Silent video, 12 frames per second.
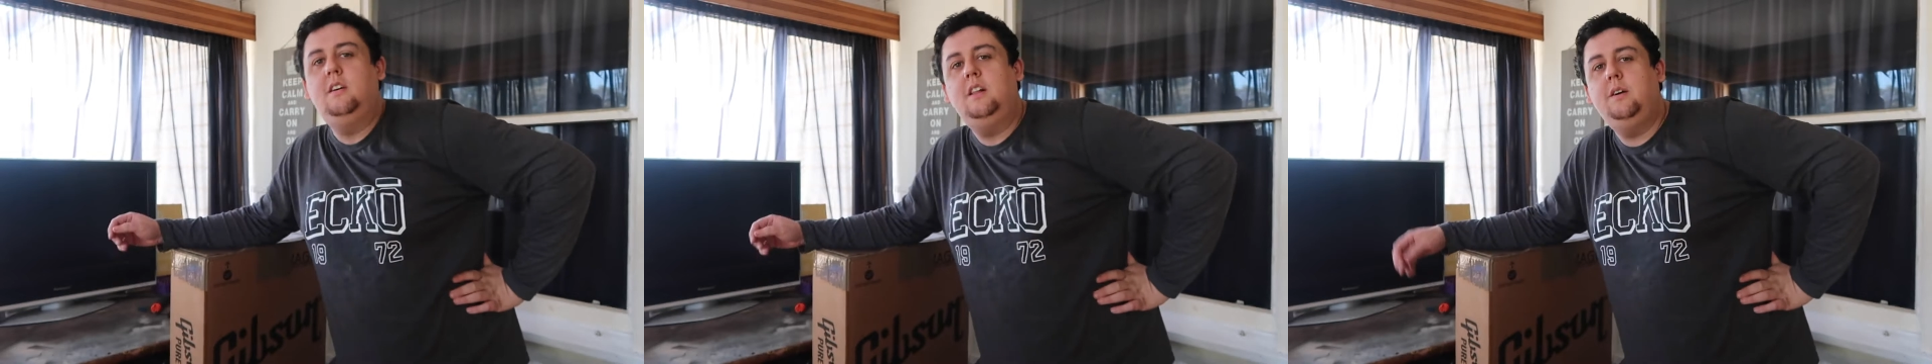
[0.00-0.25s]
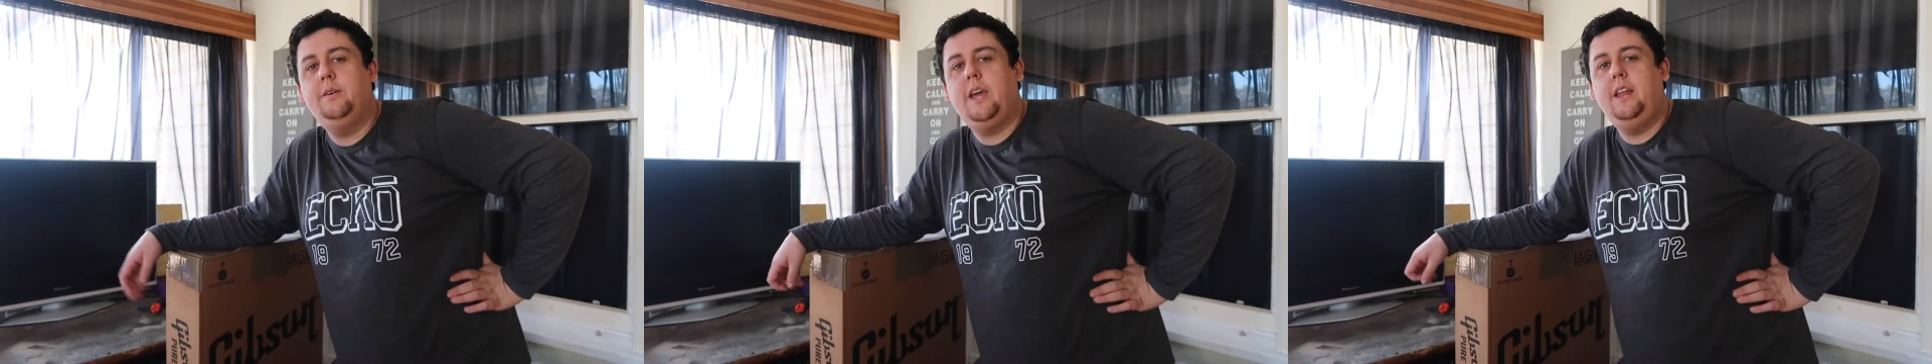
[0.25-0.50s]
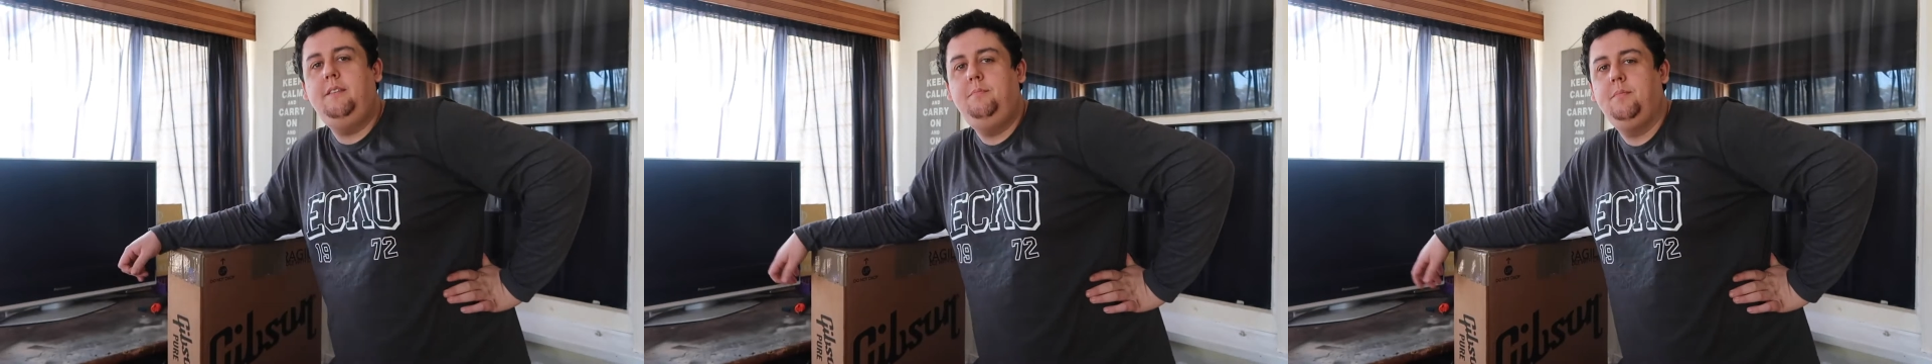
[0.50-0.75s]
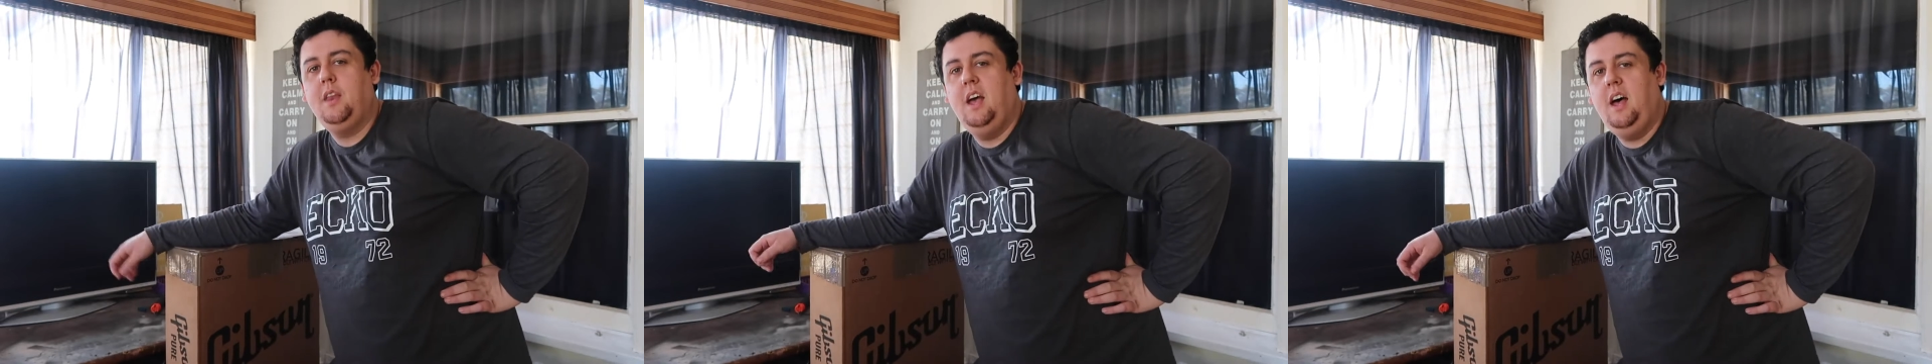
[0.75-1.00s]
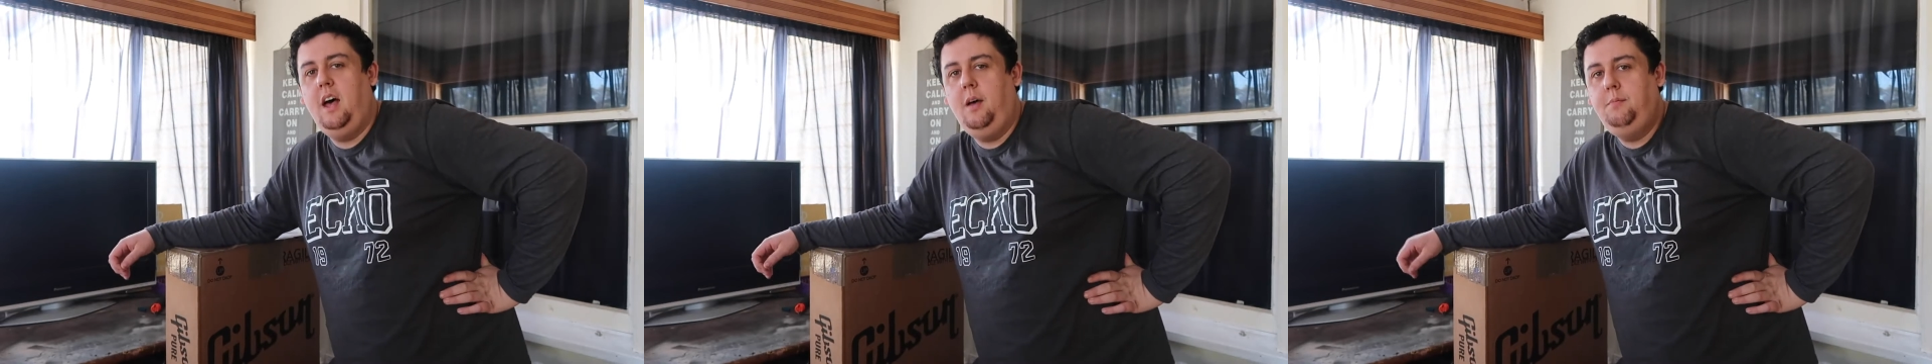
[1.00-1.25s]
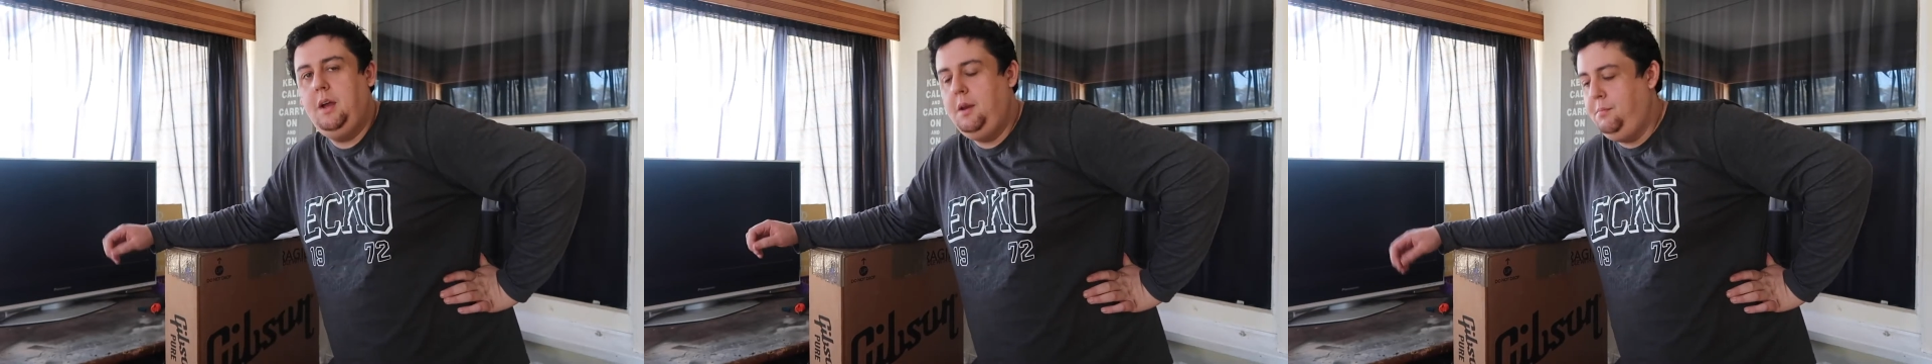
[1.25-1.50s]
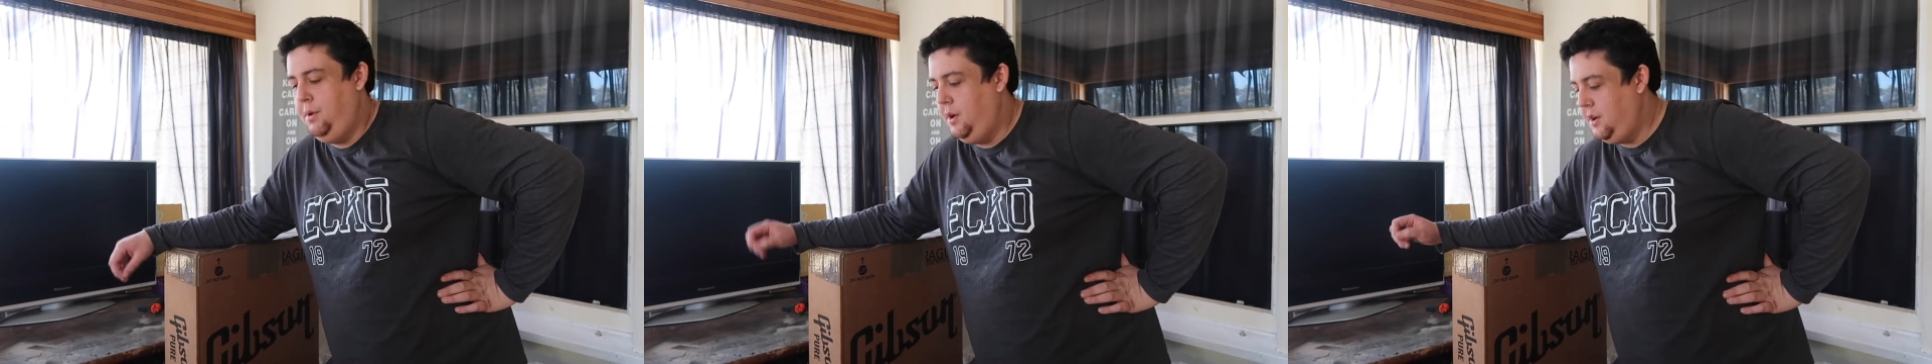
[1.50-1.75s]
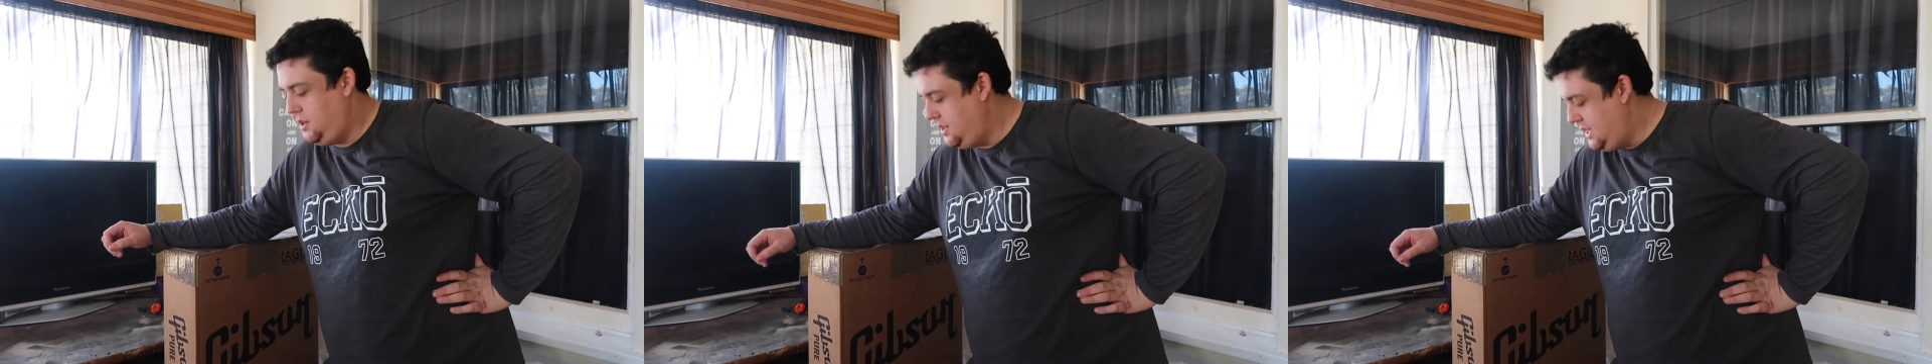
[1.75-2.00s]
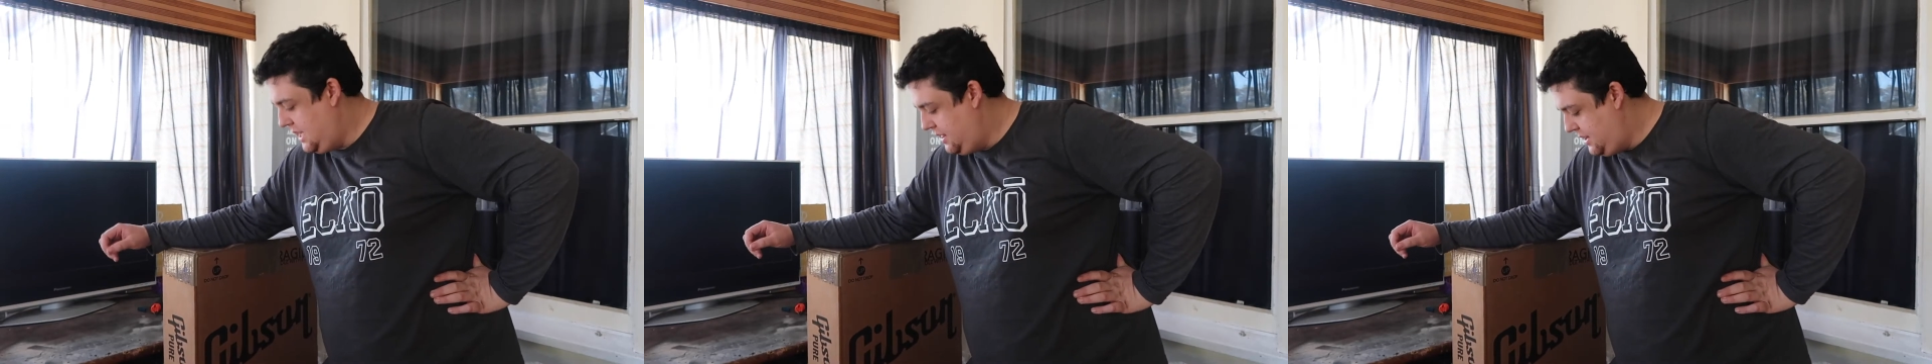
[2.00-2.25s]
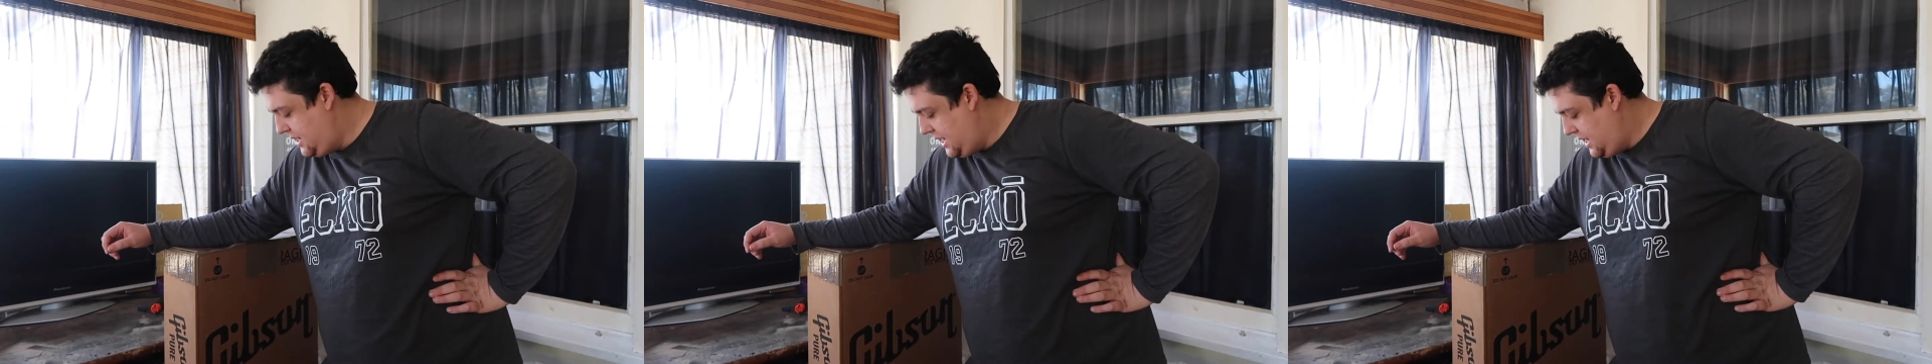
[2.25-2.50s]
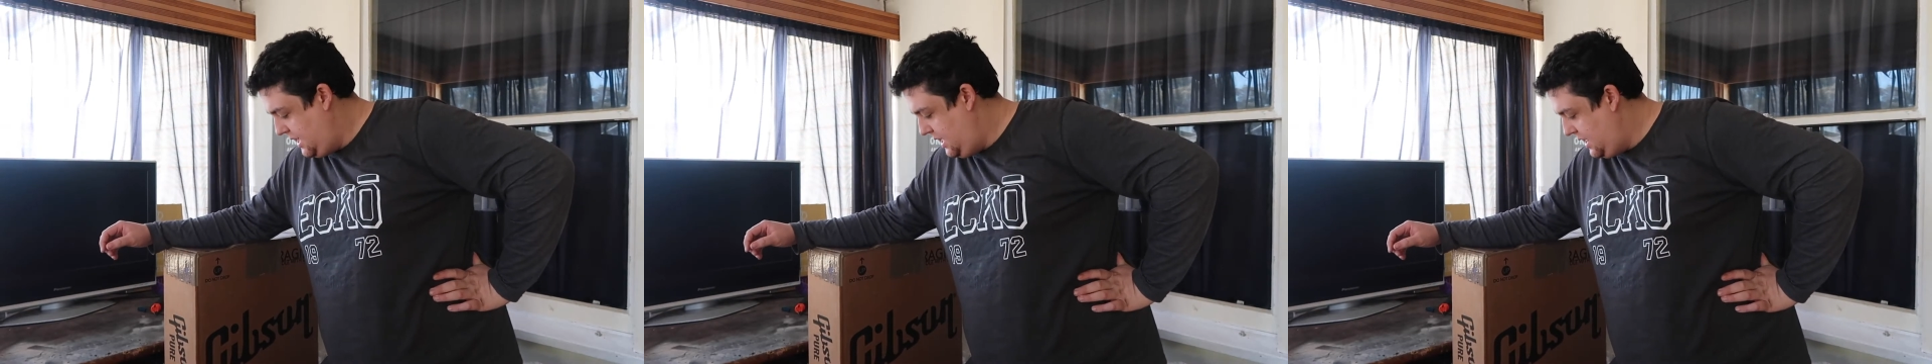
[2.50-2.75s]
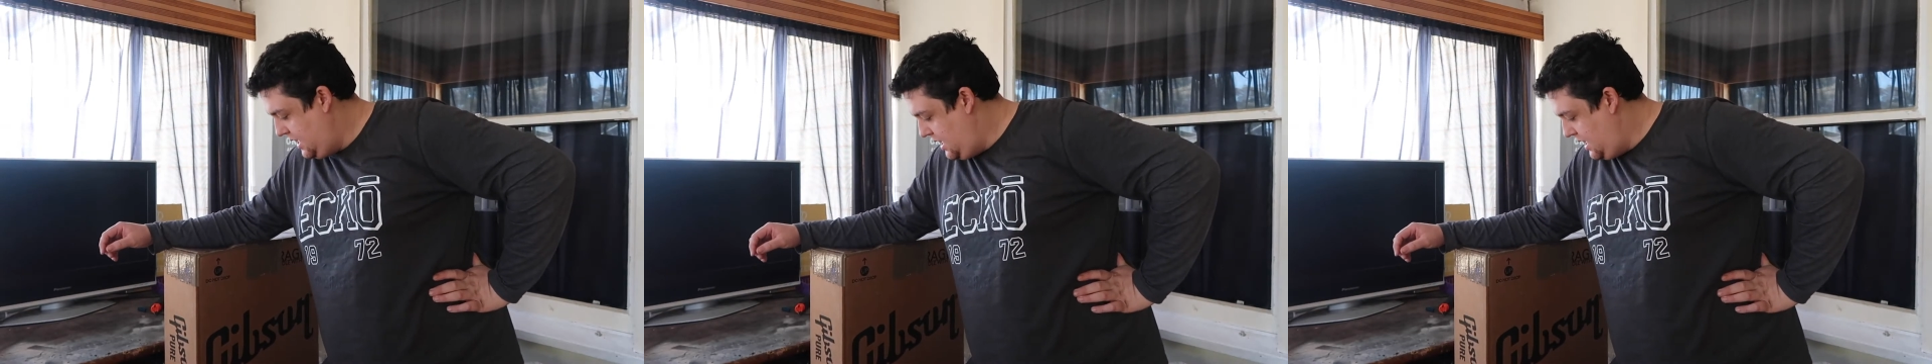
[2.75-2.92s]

Hello again. Made a purchase the other day